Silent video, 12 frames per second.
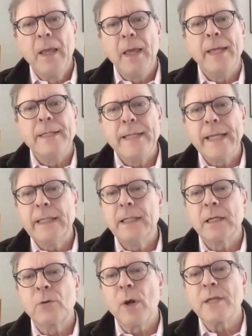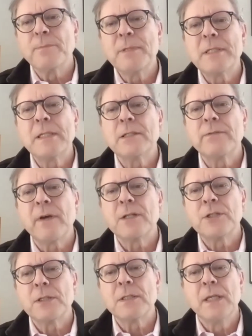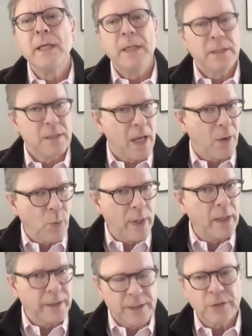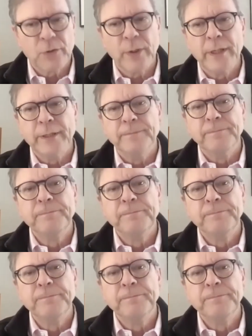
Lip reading: and data across business functions is not well integrated.